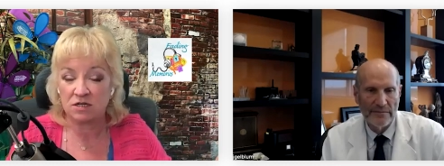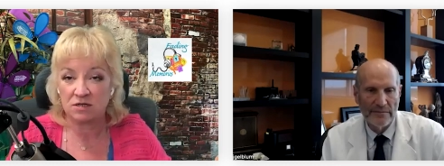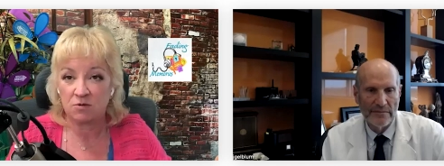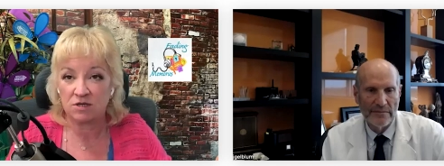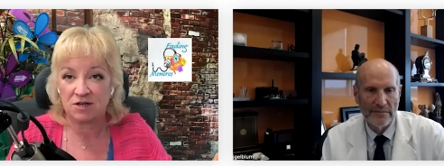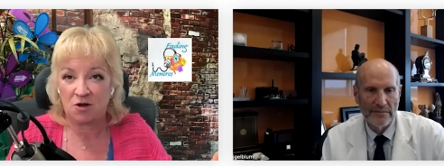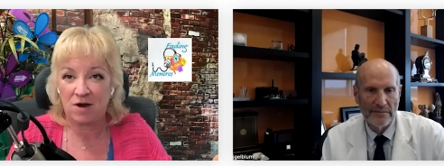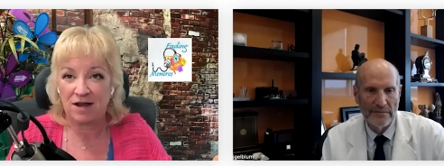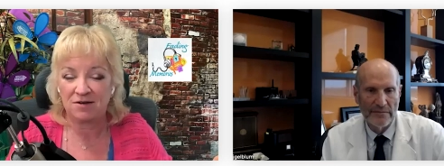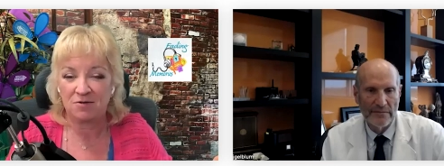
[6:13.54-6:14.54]
Speaker 1: because I wasn't
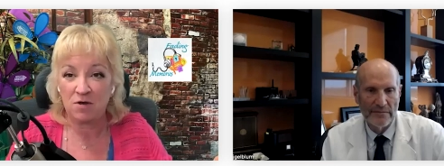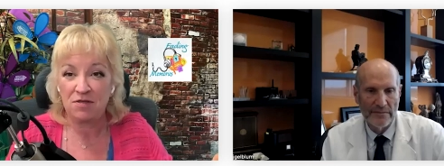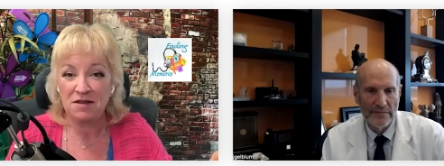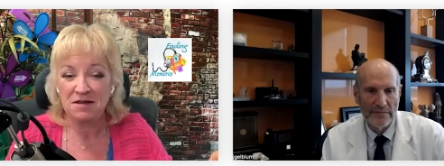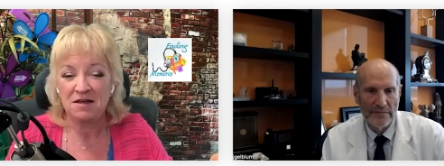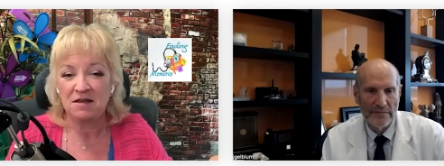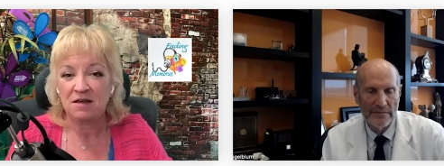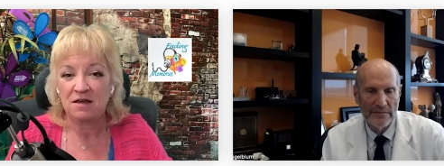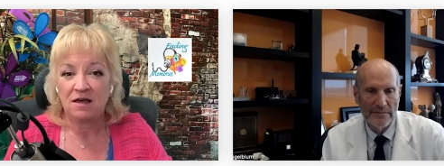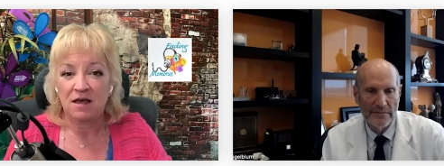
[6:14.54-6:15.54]
quite with it.
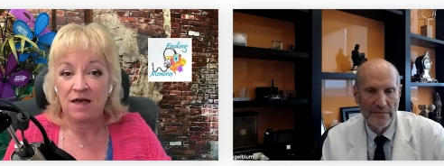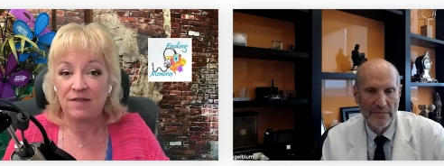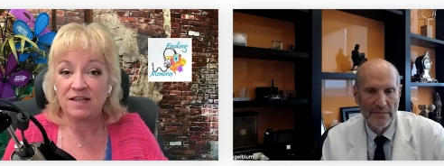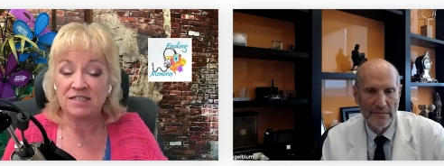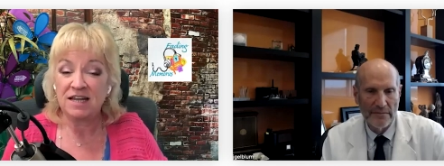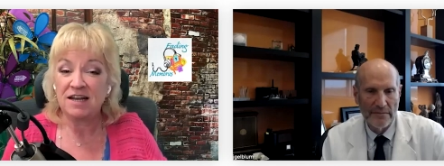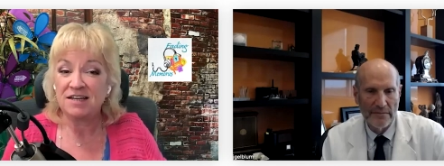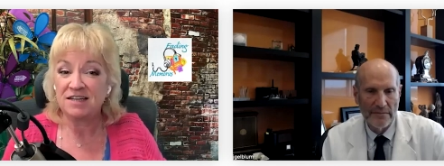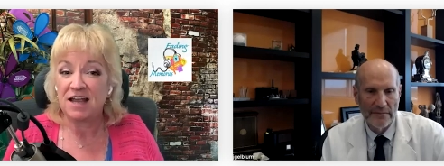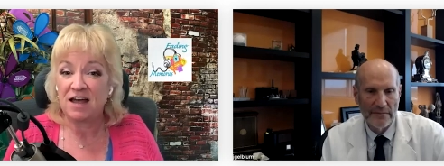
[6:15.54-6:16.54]
And they said I
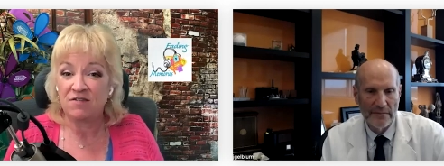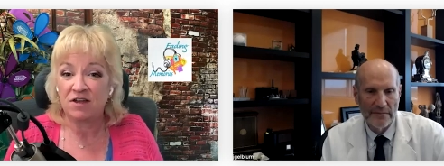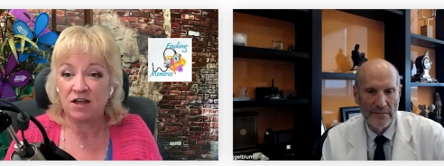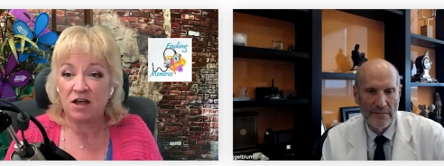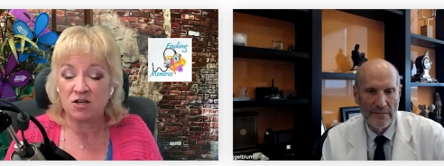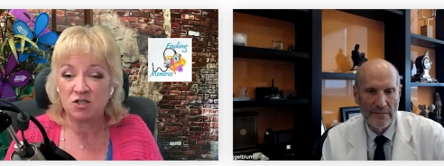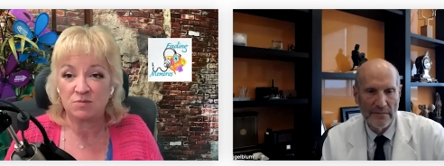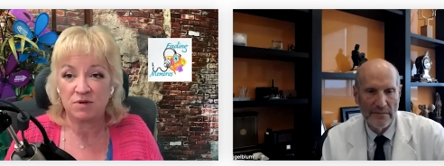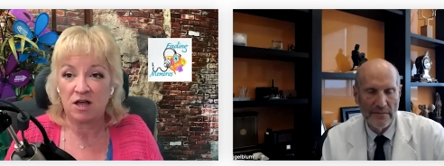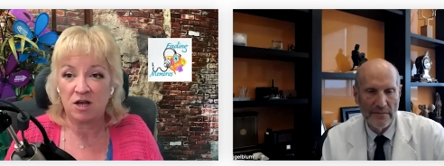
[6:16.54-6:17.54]
didn't have a
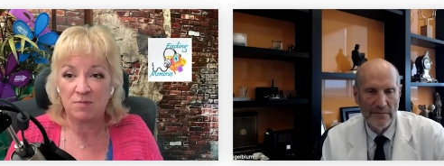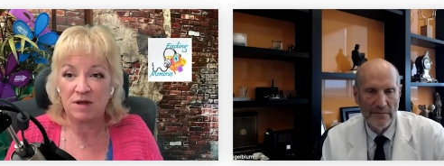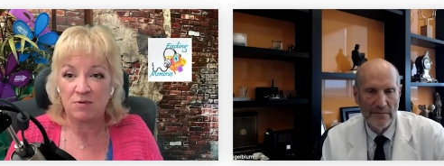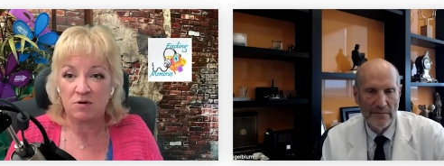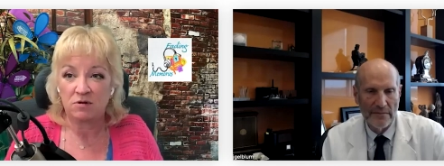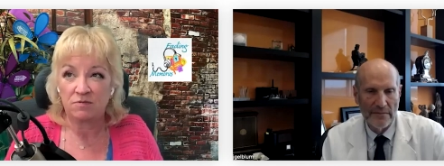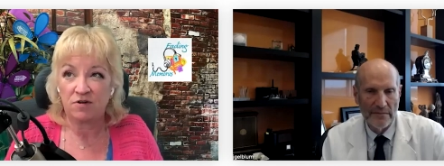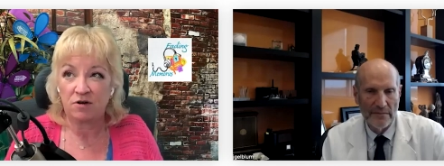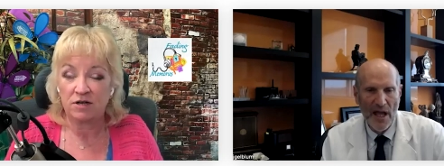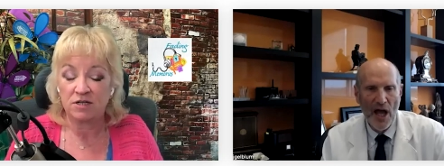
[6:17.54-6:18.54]
concussion, but a lot of people are
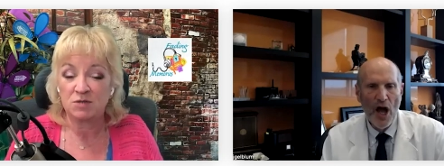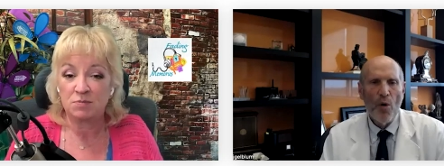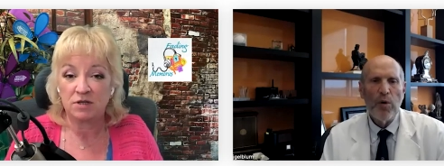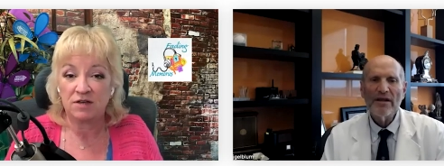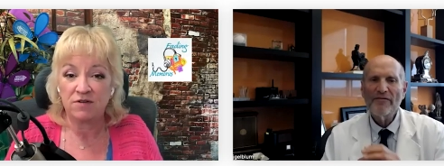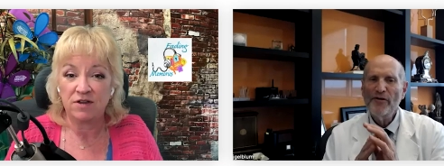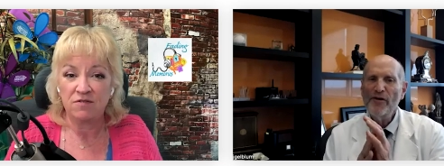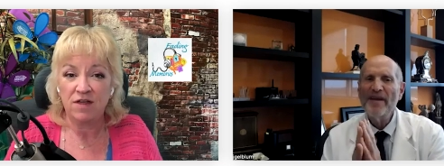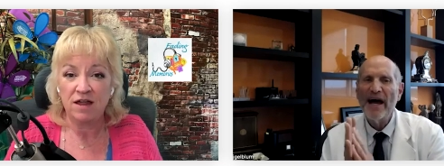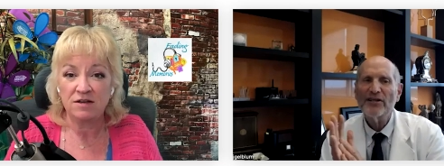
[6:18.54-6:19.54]
very disbelieving well, if
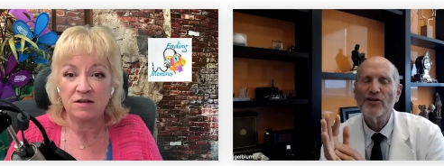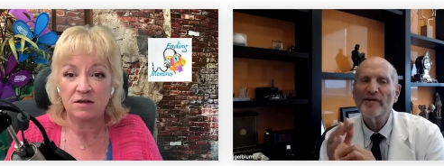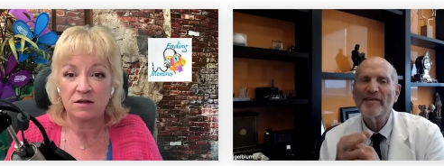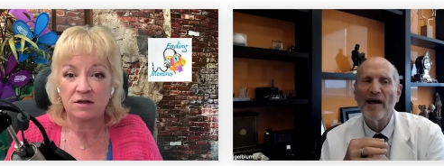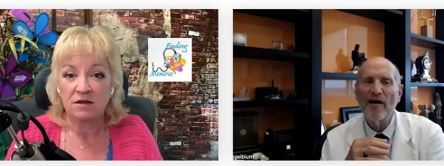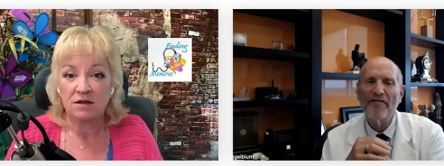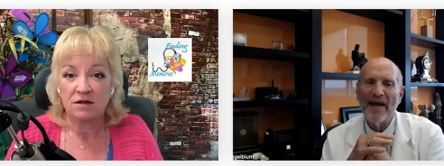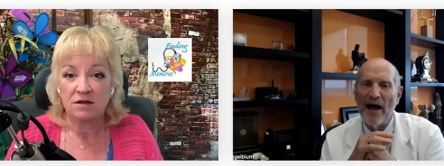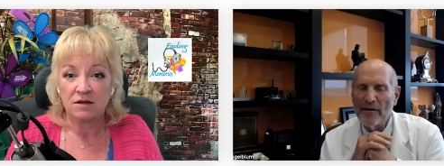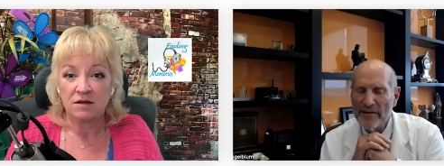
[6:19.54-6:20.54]
you've of that.
Speaker 2: yourself
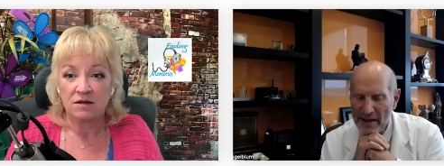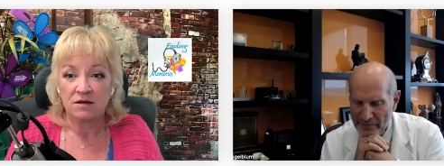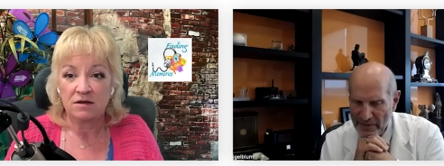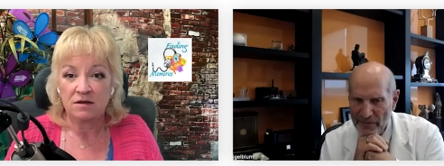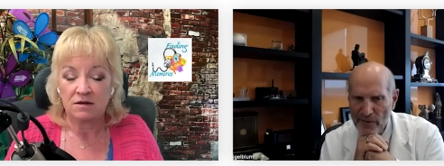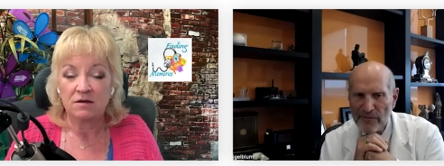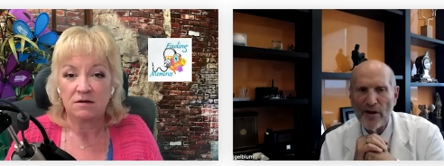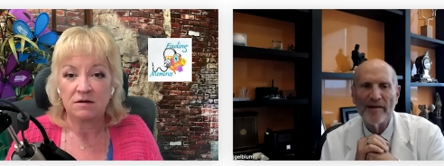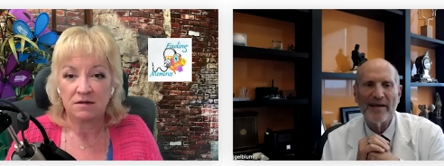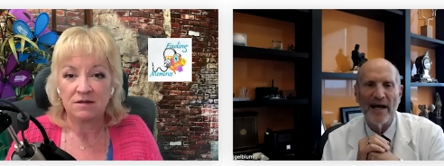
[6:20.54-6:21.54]
out, if, if you've
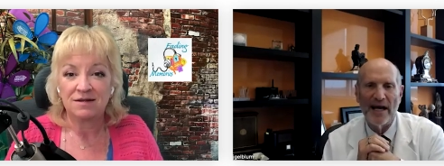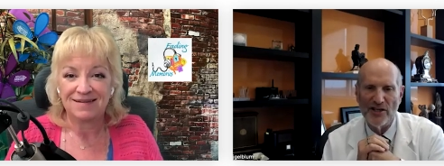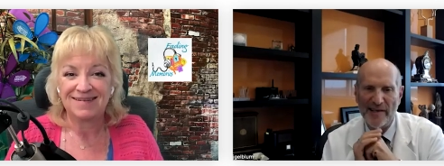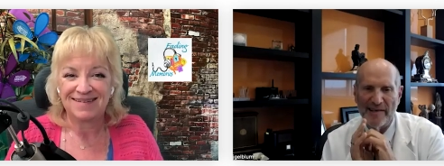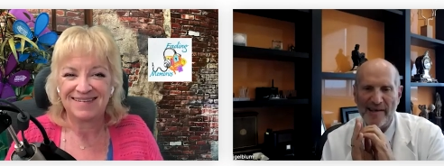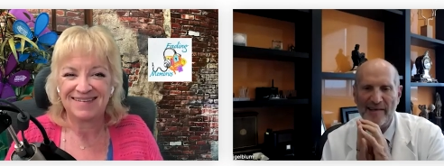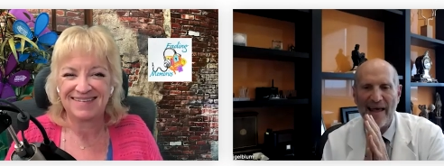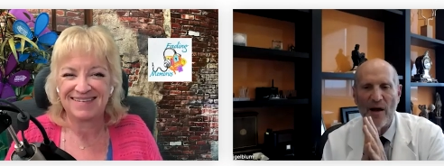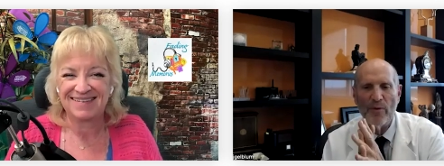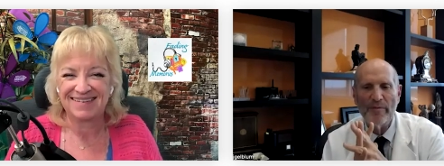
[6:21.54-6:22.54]
lost consciousness,
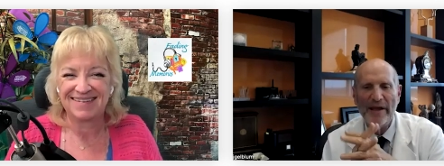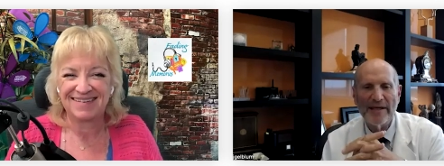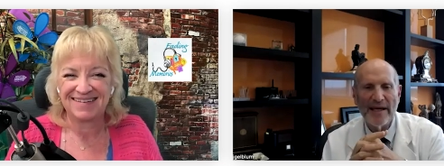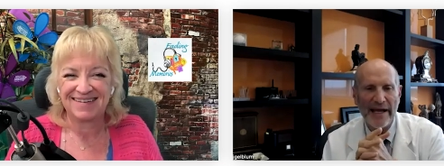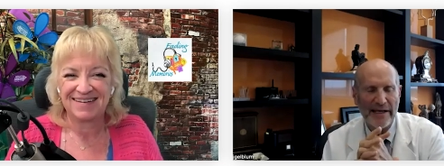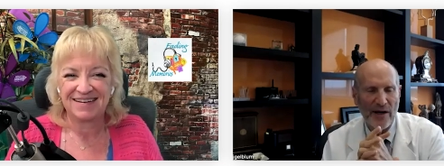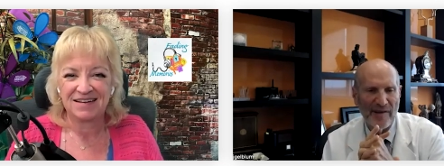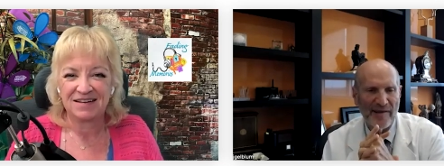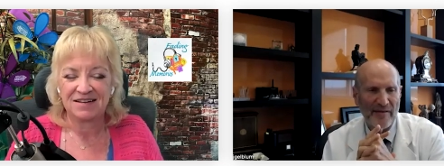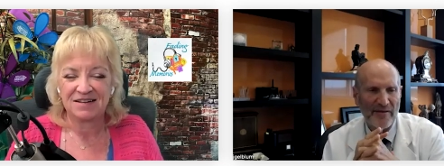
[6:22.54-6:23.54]
that would be a
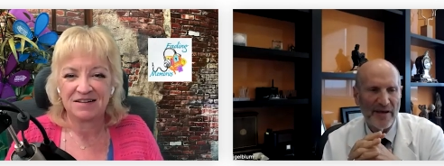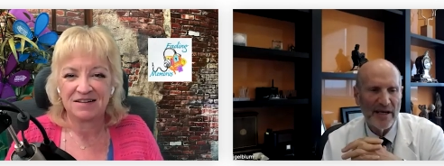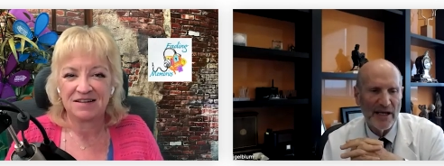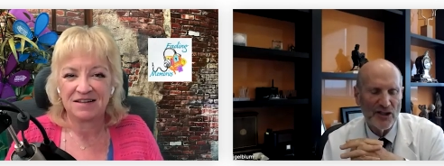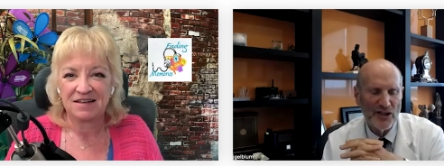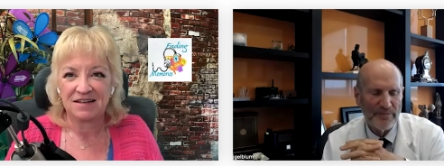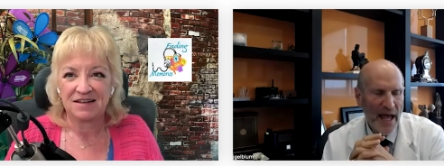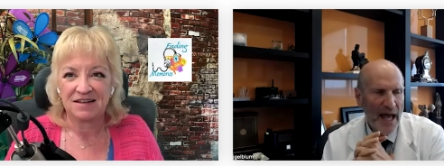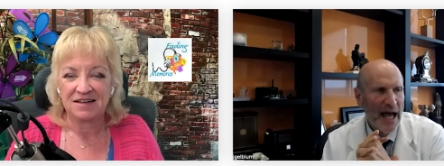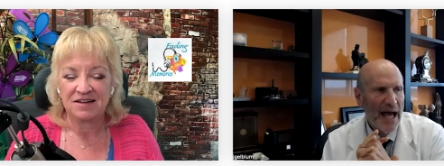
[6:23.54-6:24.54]
diagnosis of concussion.
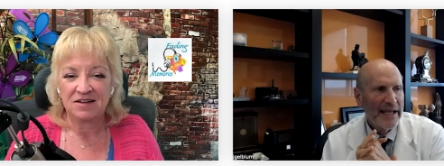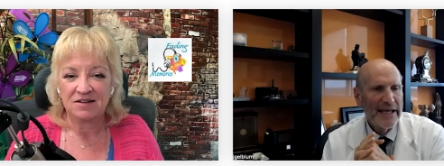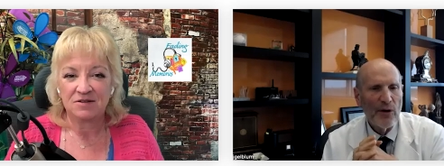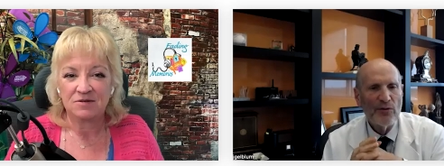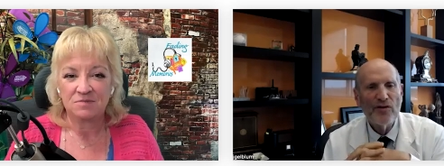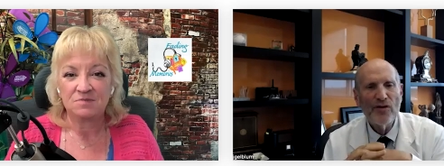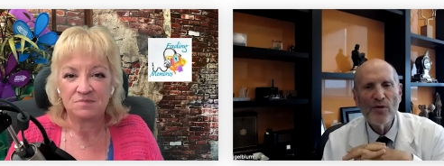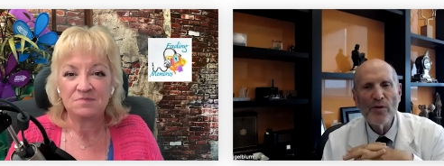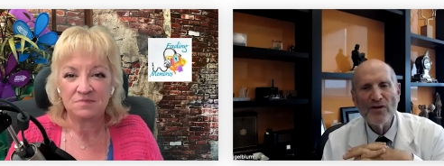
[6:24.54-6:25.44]
You know, two